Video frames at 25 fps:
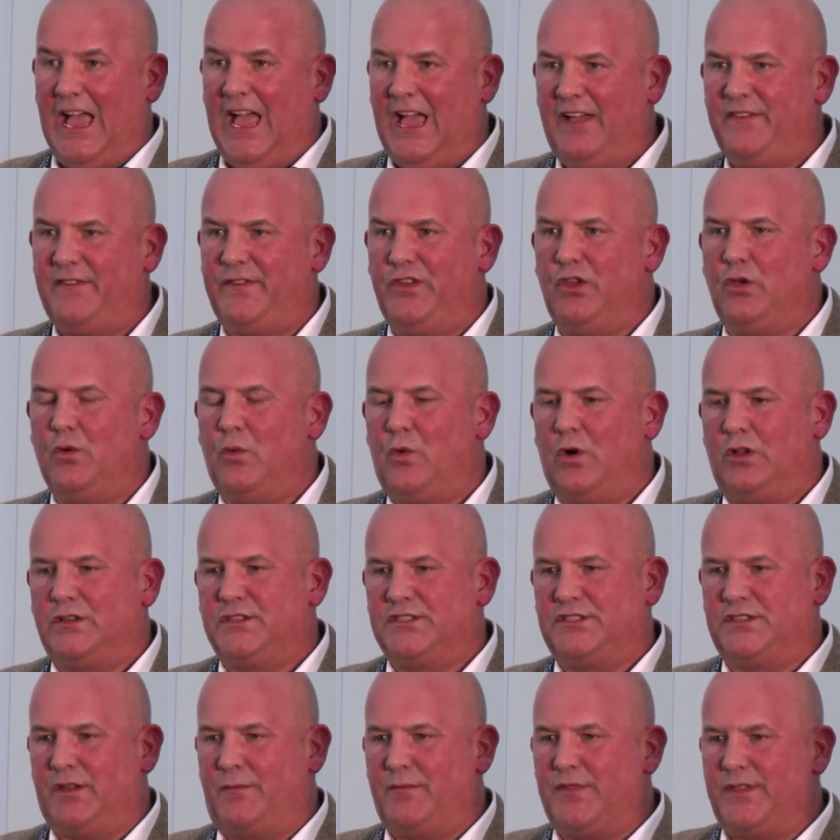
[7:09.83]
If you
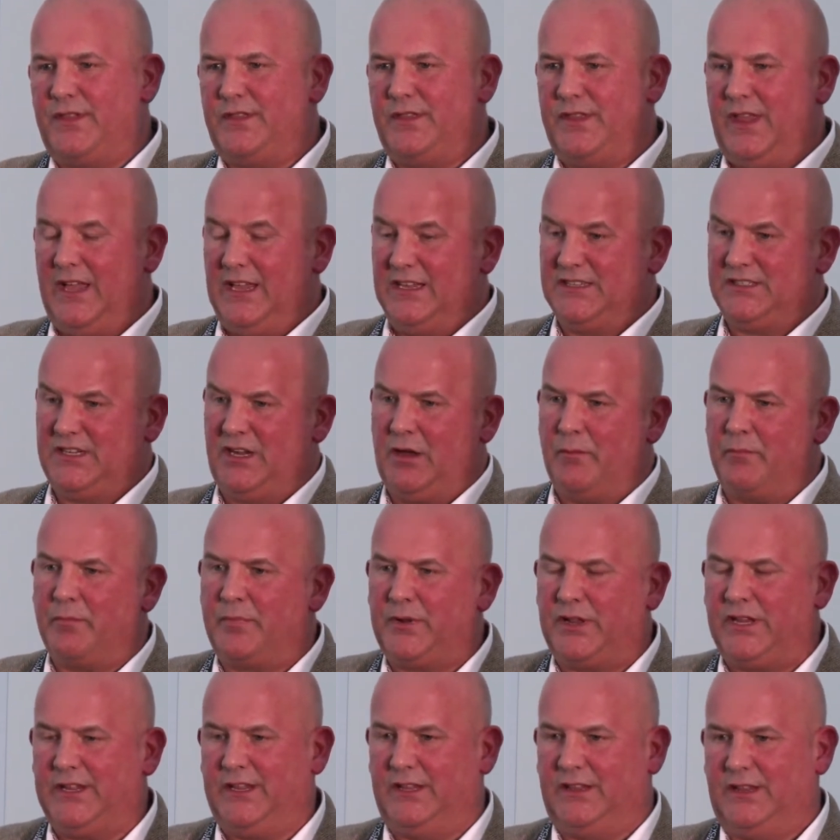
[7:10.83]
want something that is
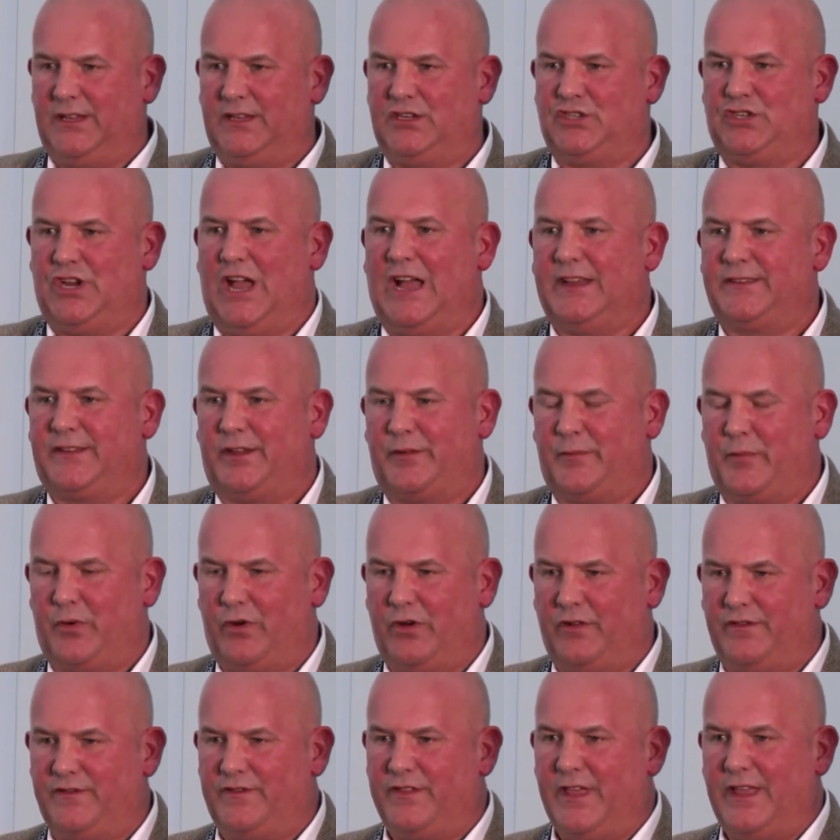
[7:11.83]
completely
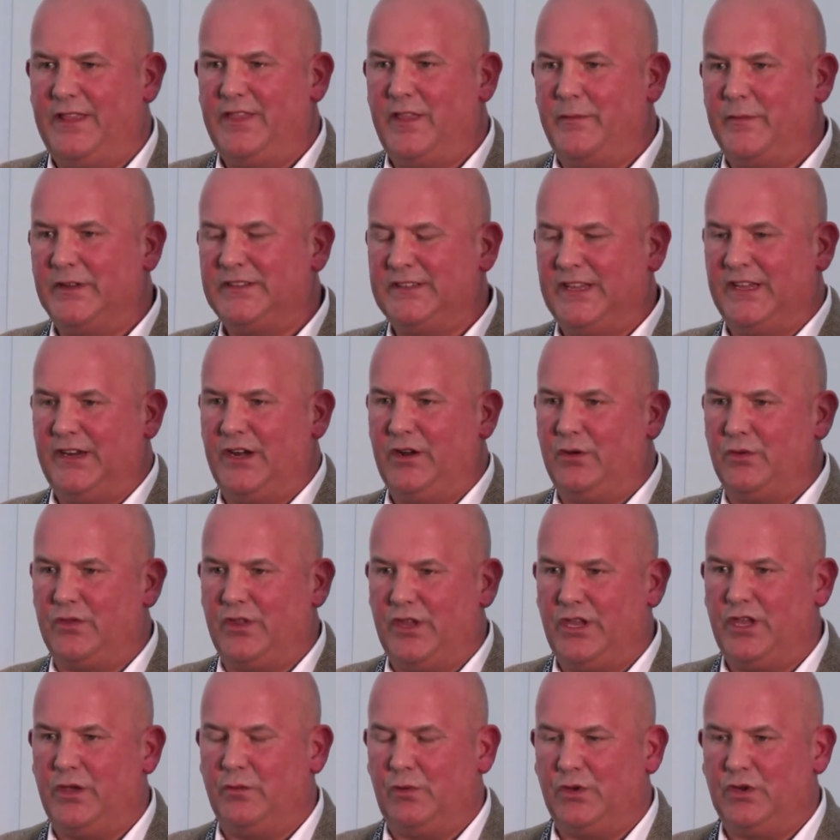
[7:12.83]
shatter-proof, then the material
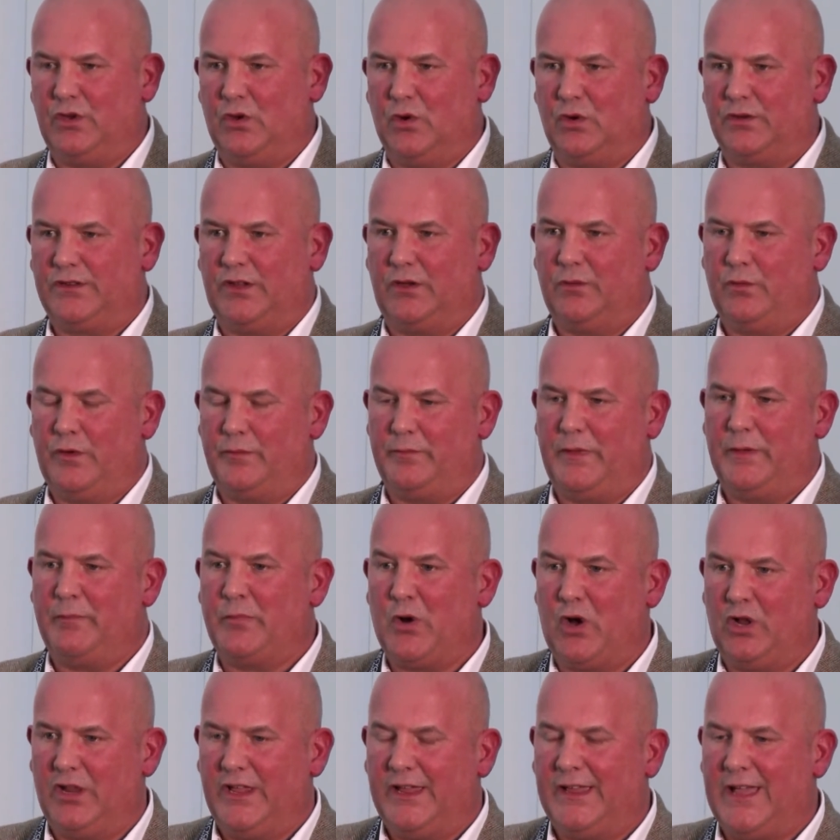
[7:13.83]
that you would go to would be
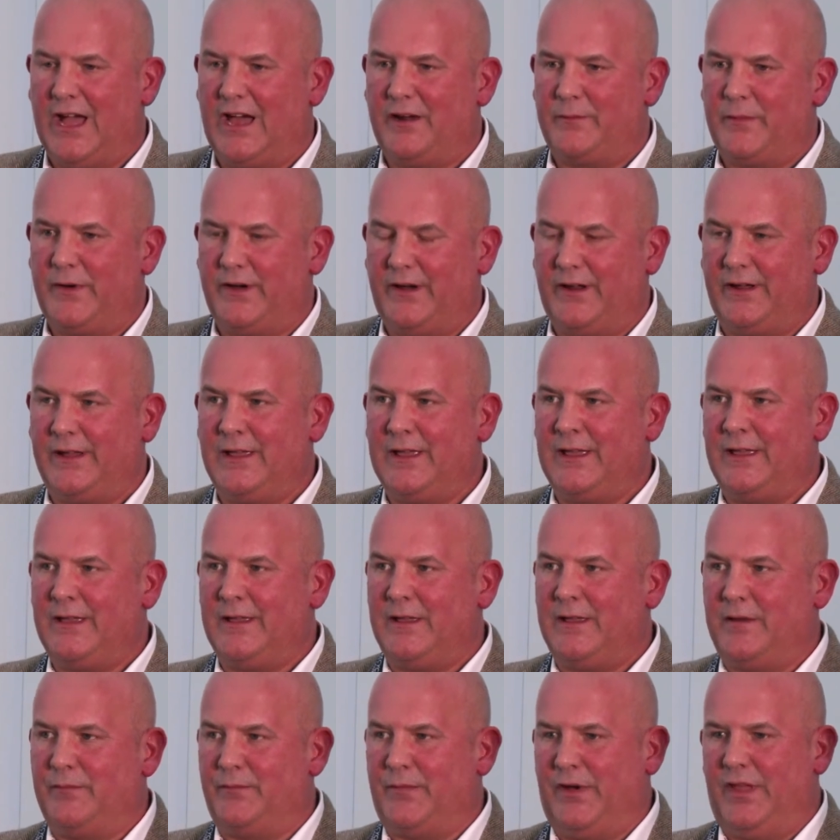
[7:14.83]
polycarbonate,
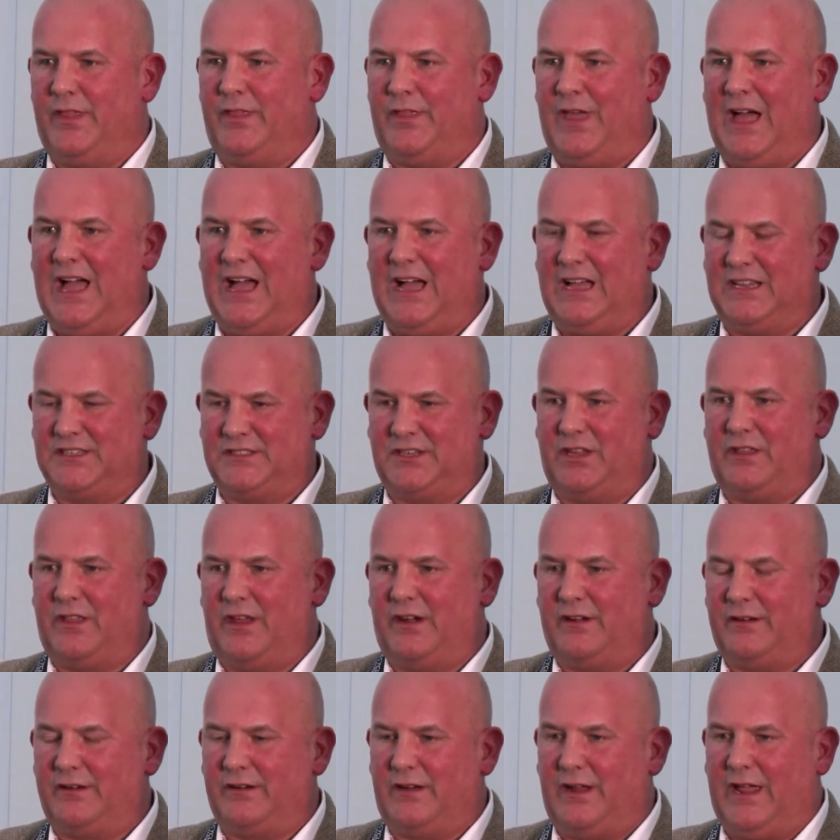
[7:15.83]
but that has
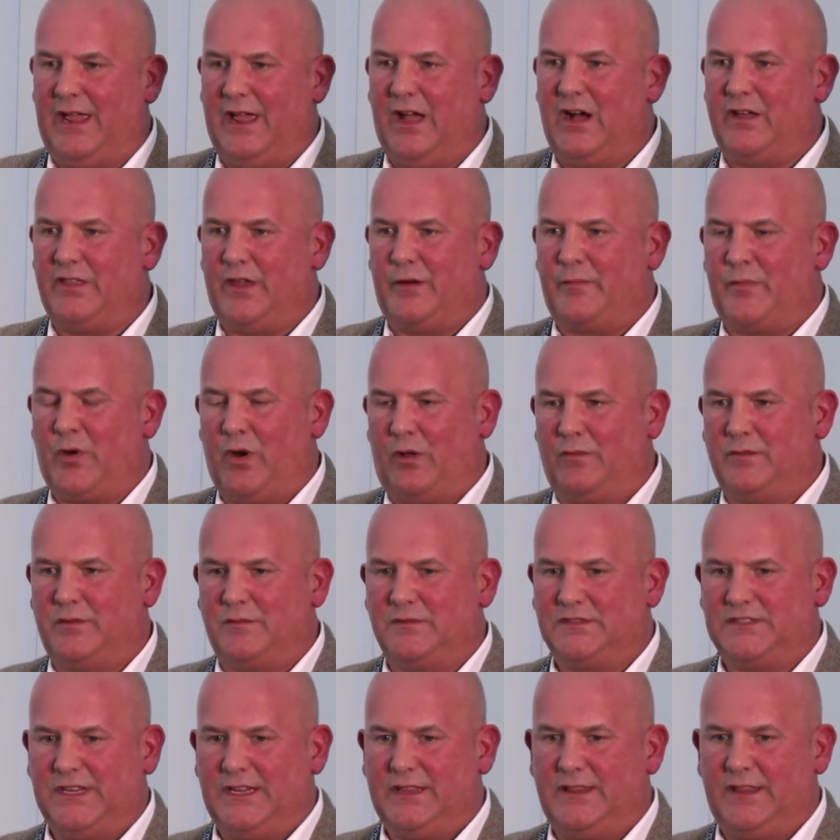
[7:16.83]
other
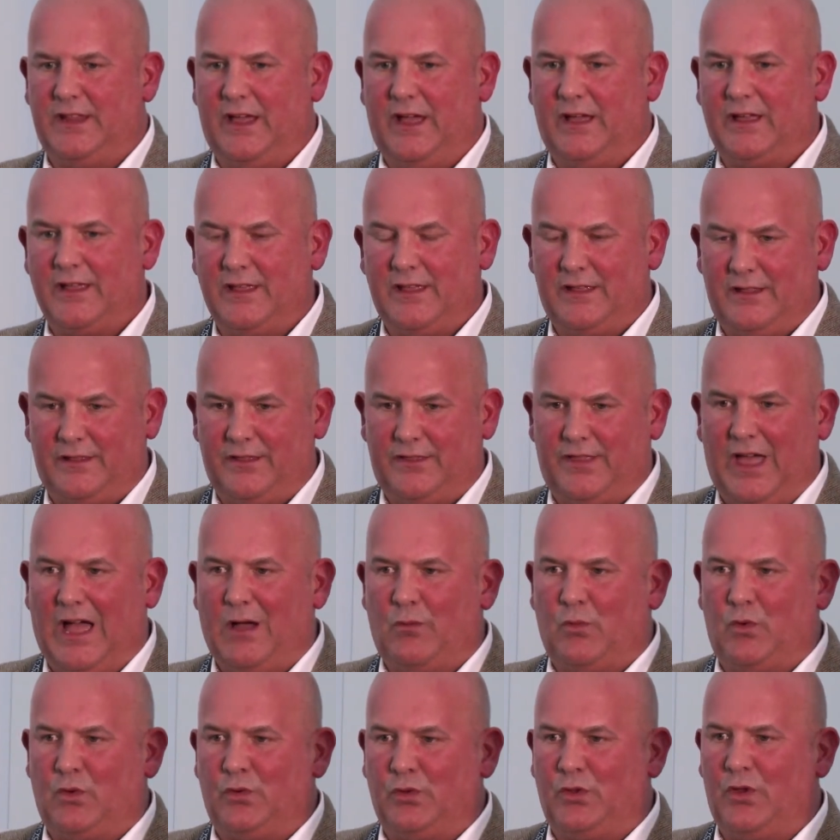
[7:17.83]
problems in
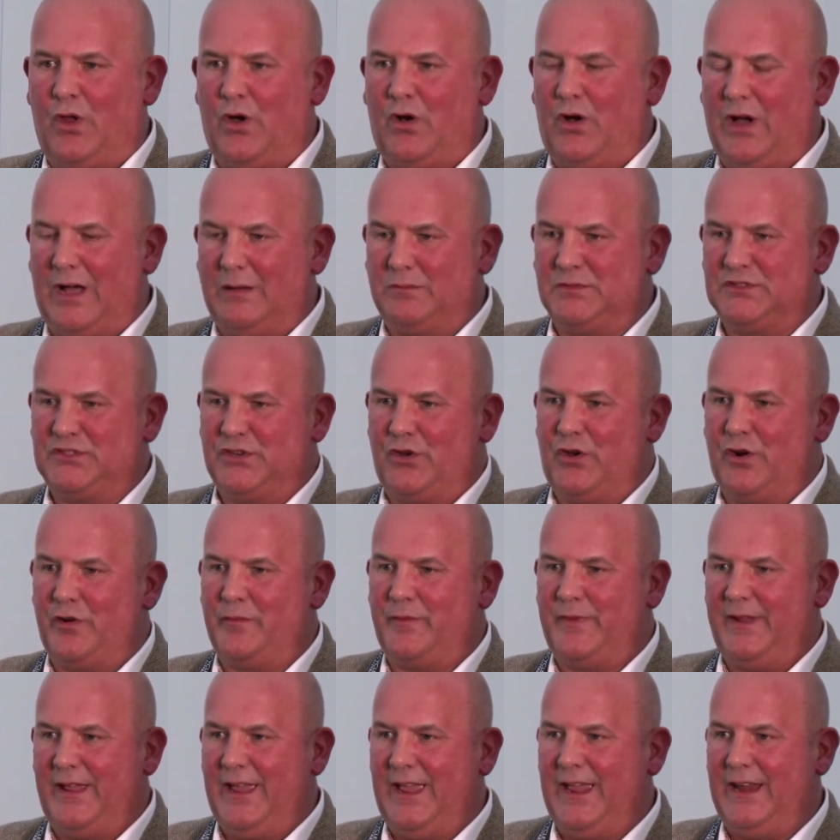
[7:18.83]
that will not
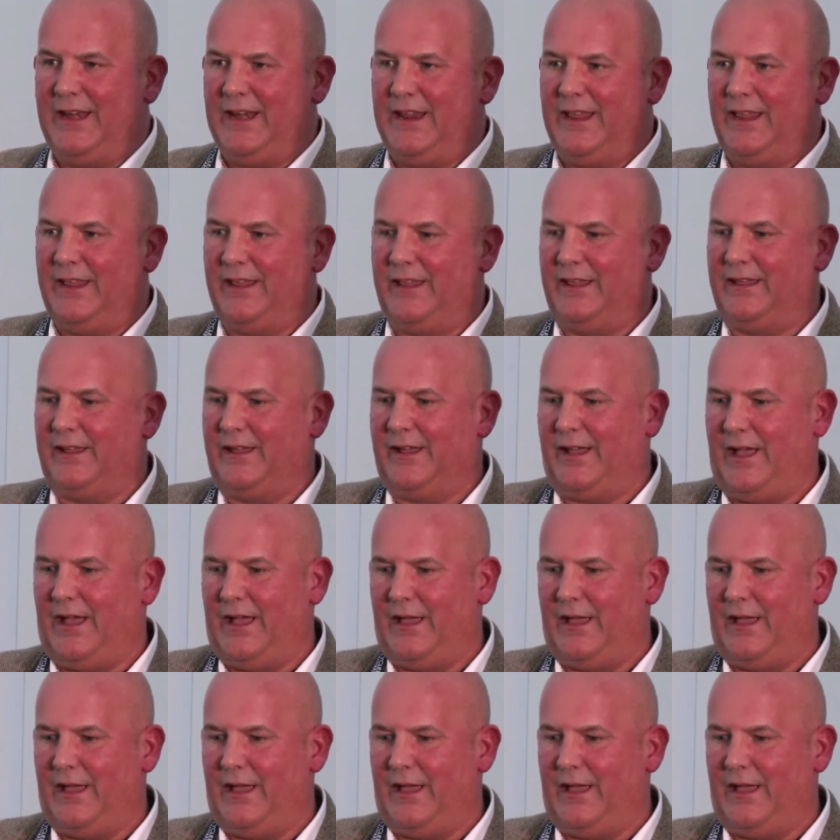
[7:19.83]
absorb any